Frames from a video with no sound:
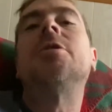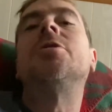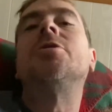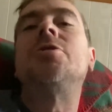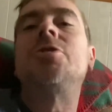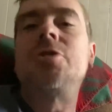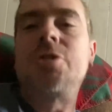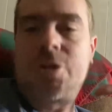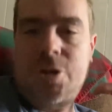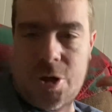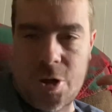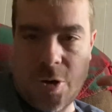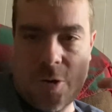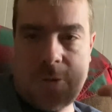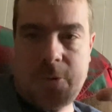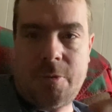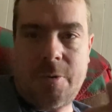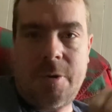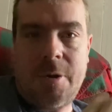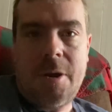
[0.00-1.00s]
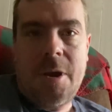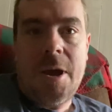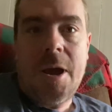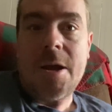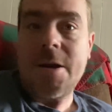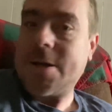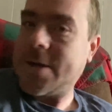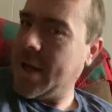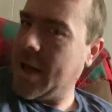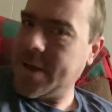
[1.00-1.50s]
show.
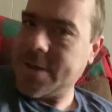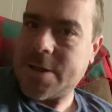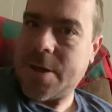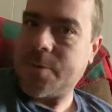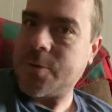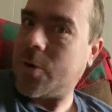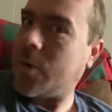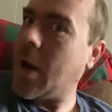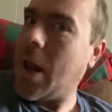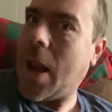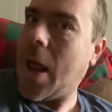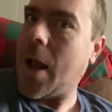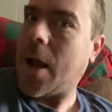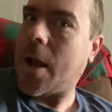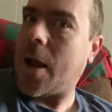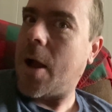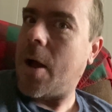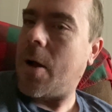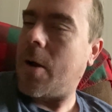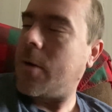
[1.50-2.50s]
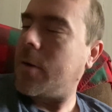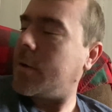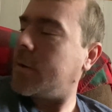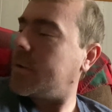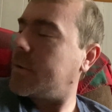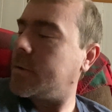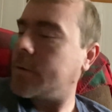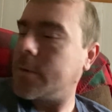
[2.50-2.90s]
Today's episode, I like call